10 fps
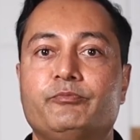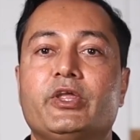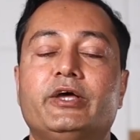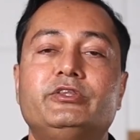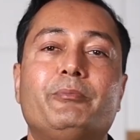
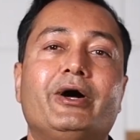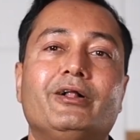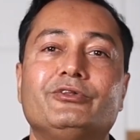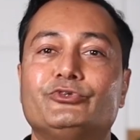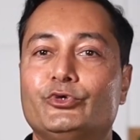Hit the bell
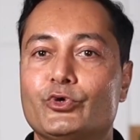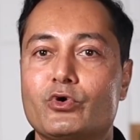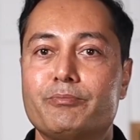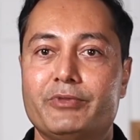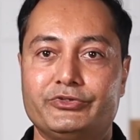so you don't
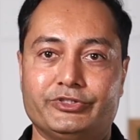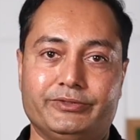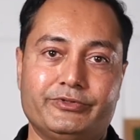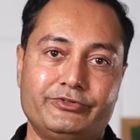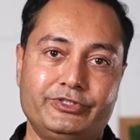miss it.
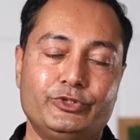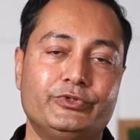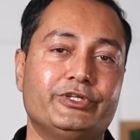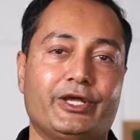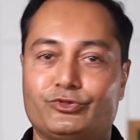See you in the
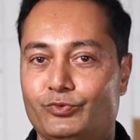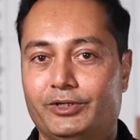next one.